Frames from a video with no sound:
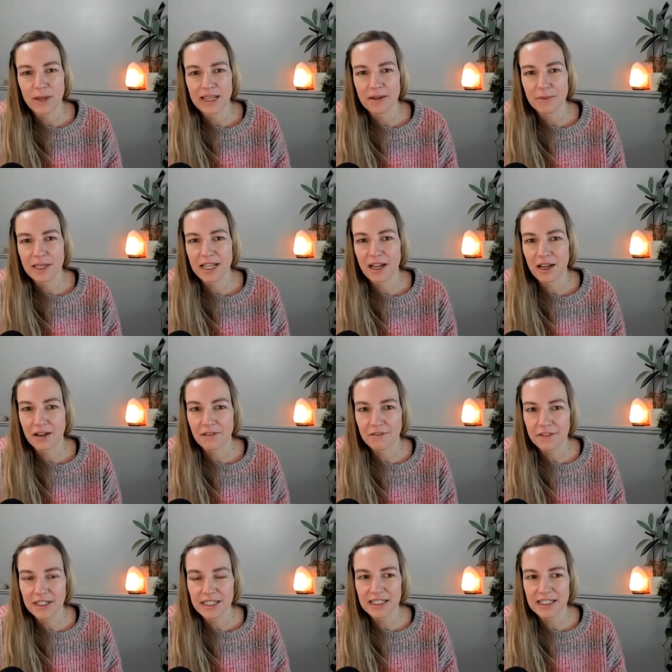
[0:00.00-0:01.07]
a way to be
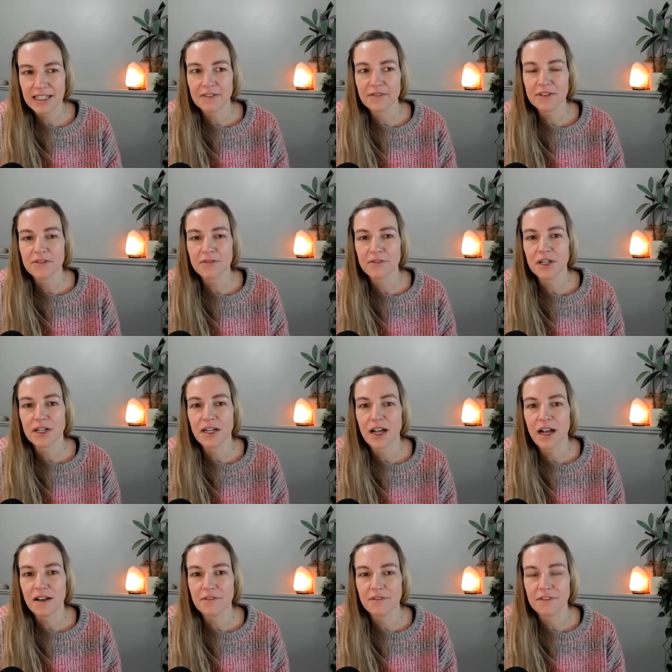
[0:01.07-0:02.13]
confident, even if we're
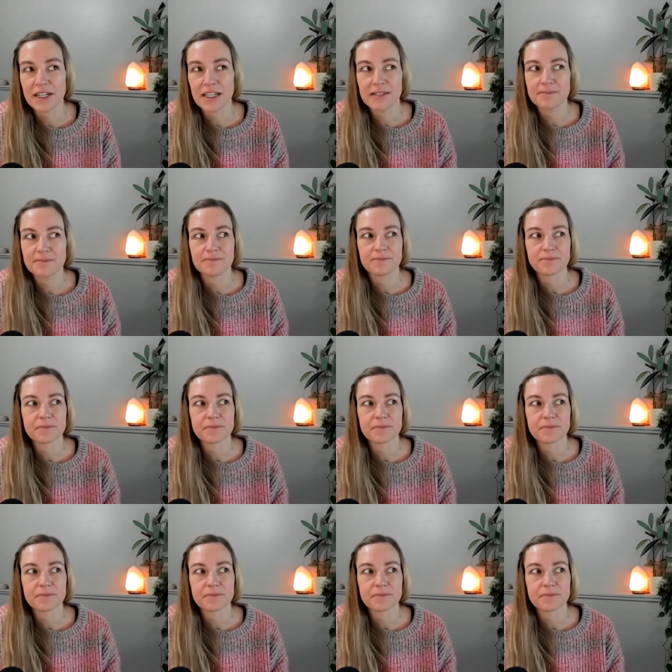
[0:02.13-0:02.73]
confident